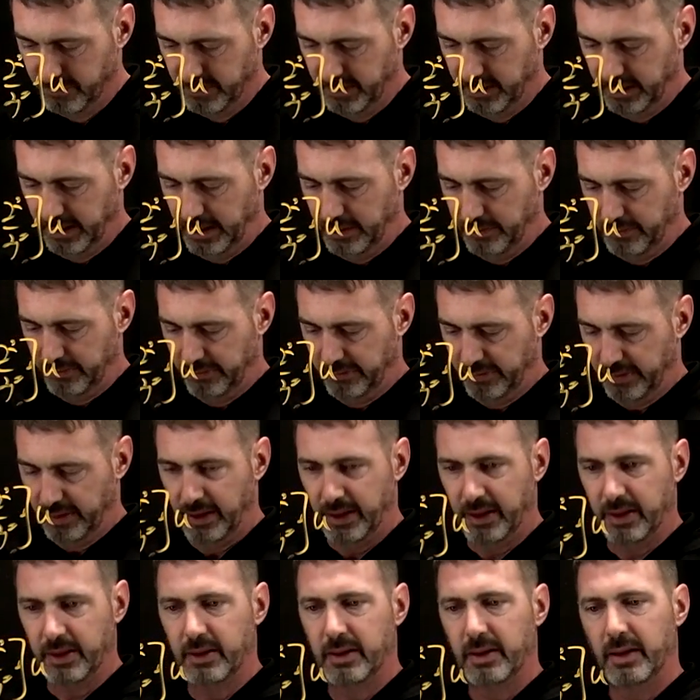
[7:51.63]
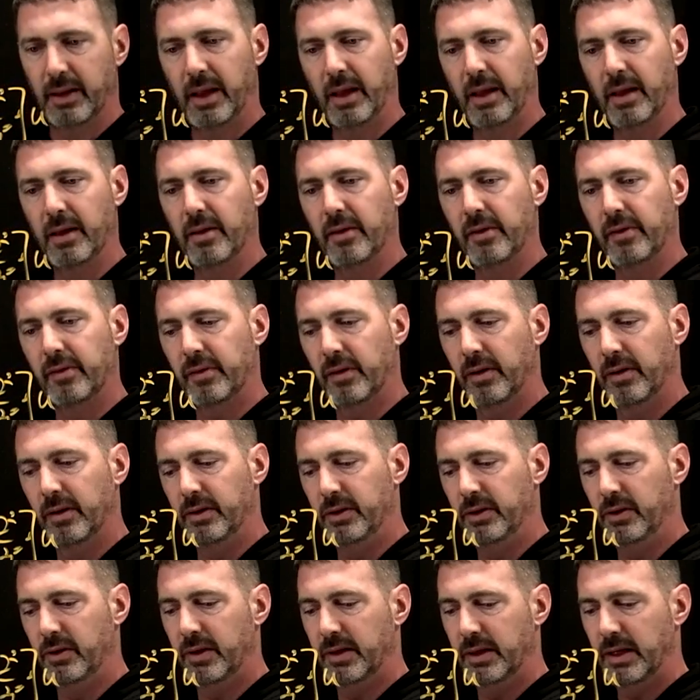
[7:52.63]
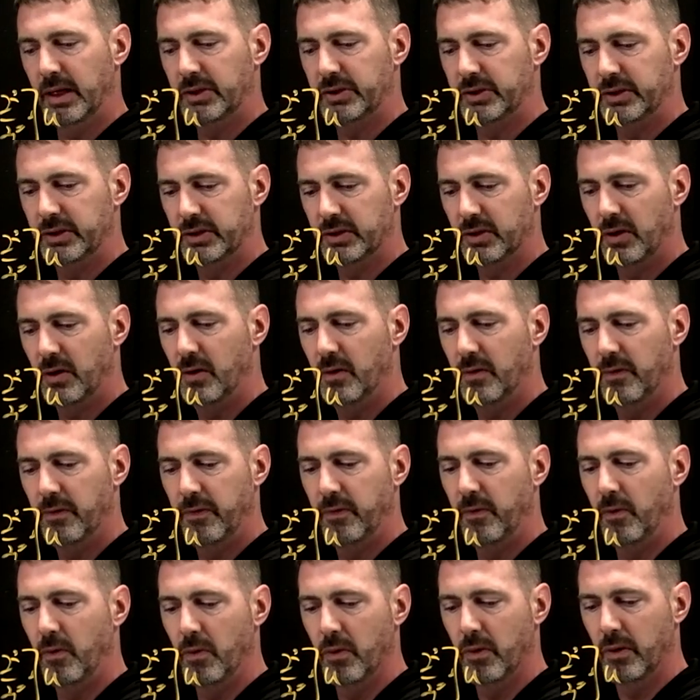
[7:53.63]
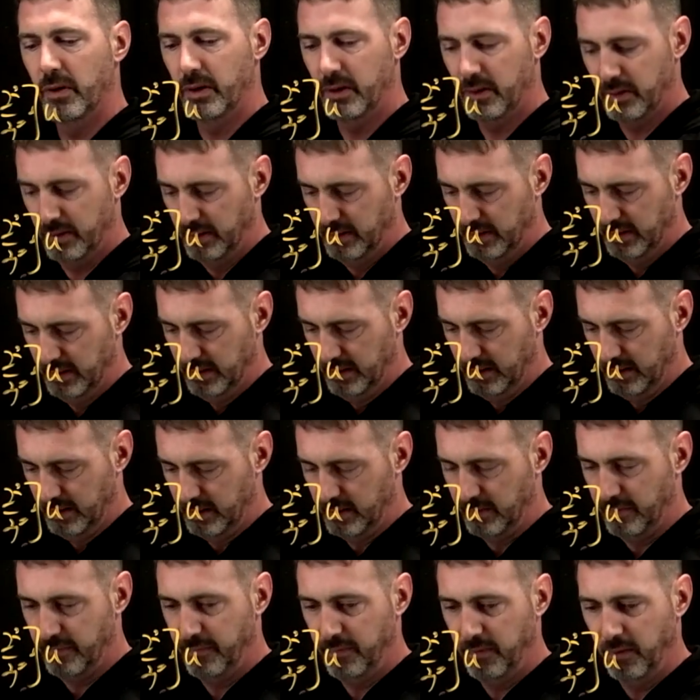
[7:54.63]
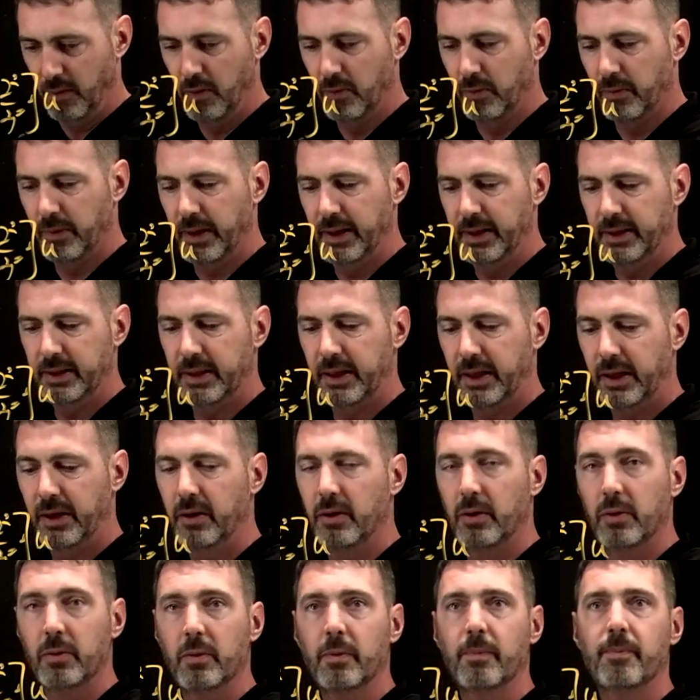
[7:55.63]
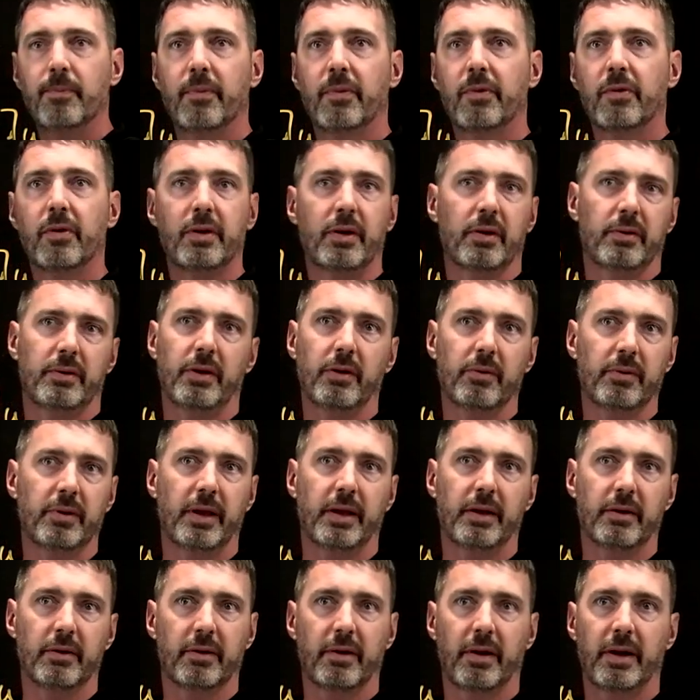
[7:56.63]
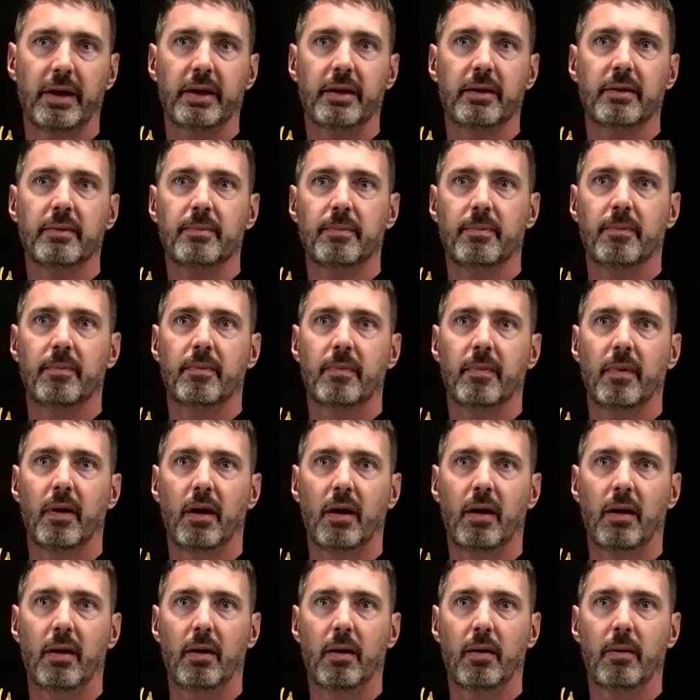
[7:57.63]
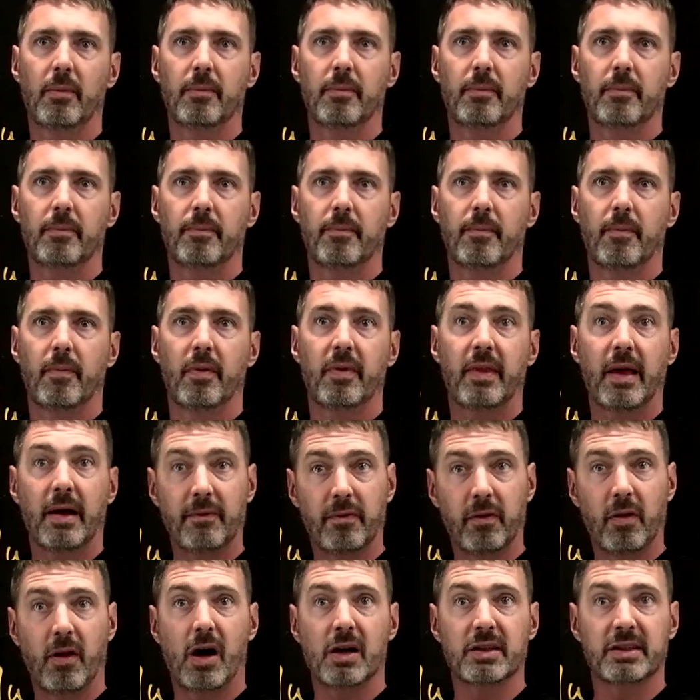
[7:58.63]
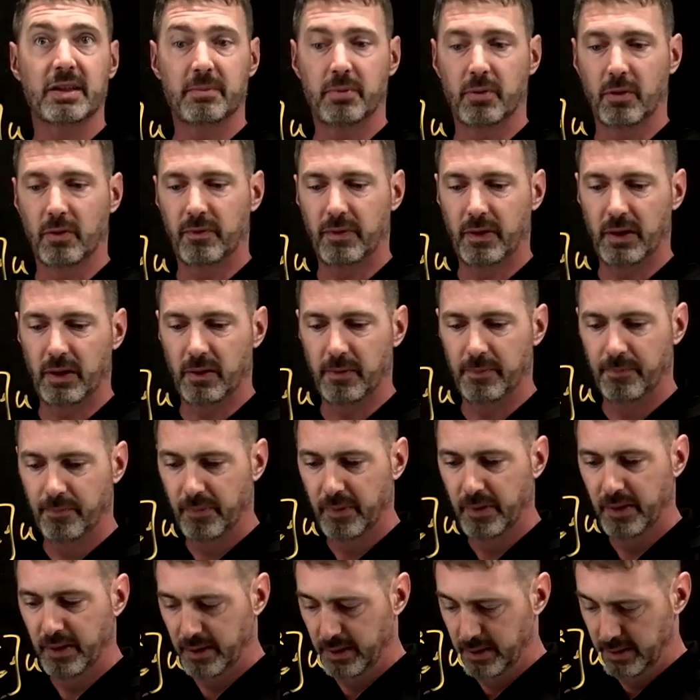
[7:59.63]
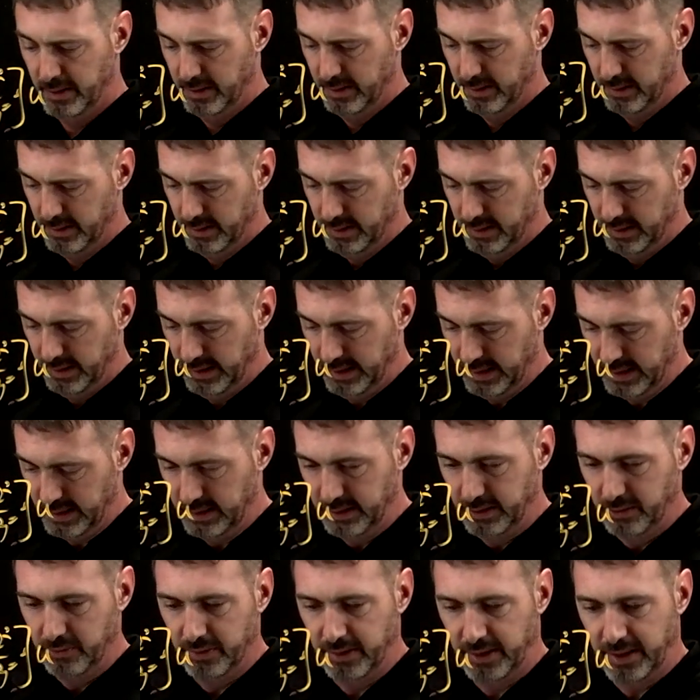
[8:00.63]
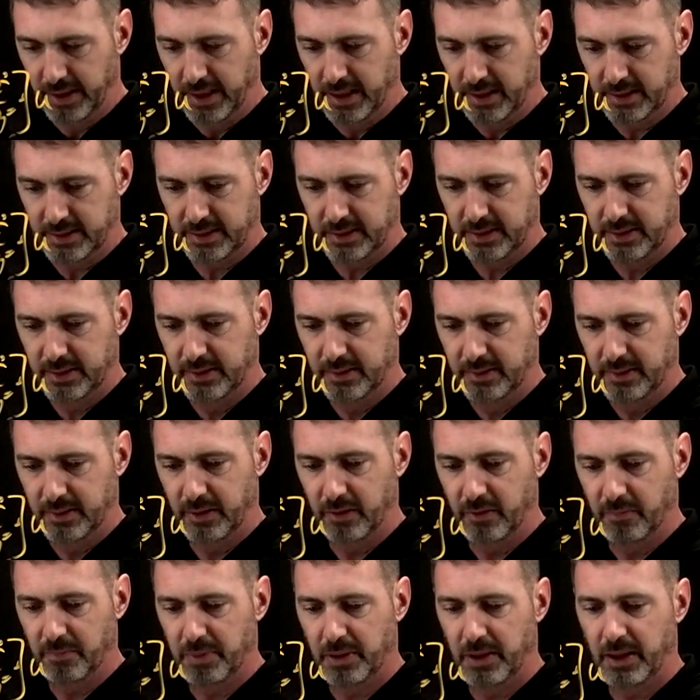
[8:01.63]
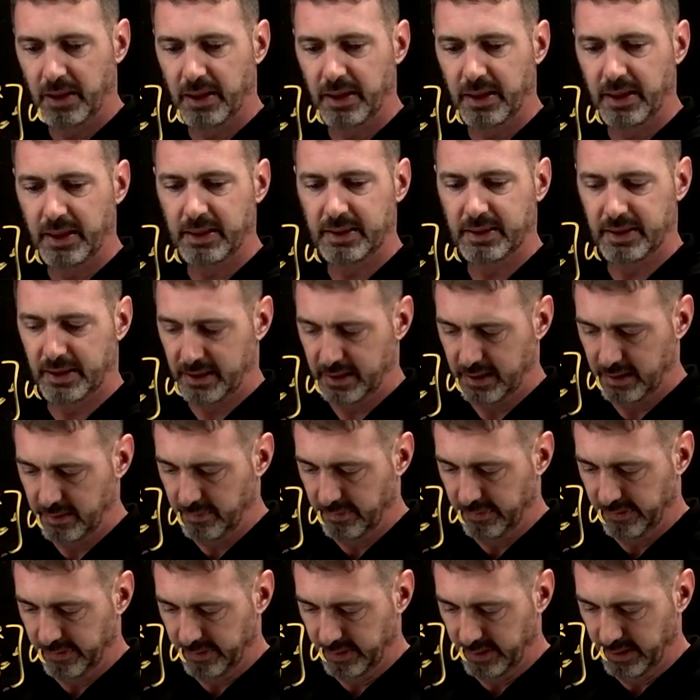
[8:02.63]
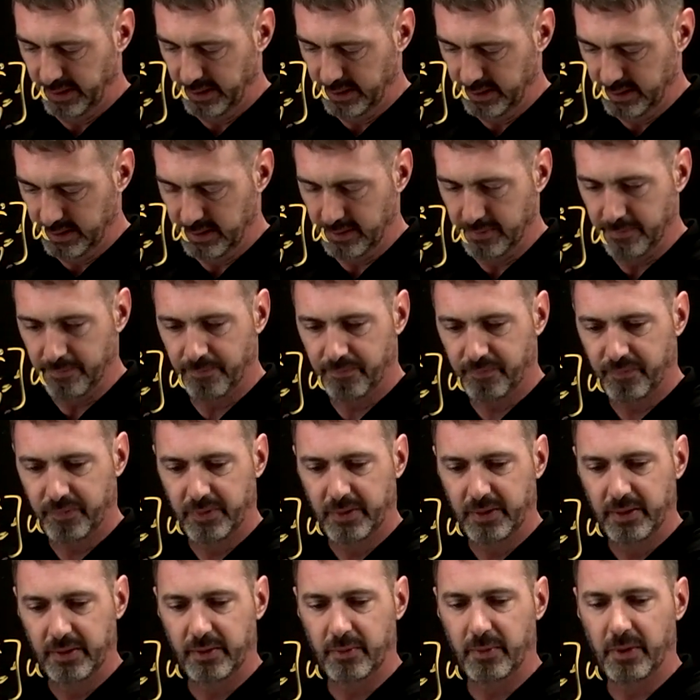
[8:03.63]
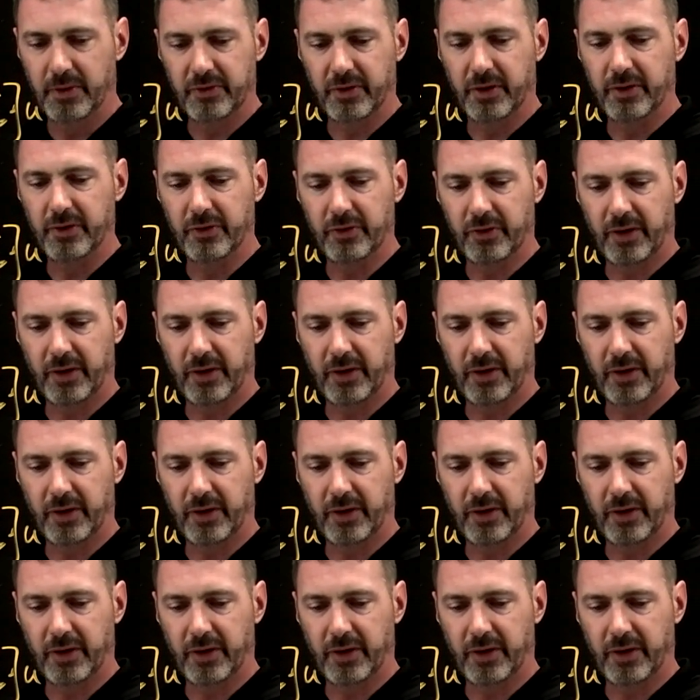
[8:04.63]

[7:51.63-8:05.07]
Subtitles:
interesting, is you can actually solve for the flow rate, q. So you would integrate that velocity profile, and you would get pi times the way they usually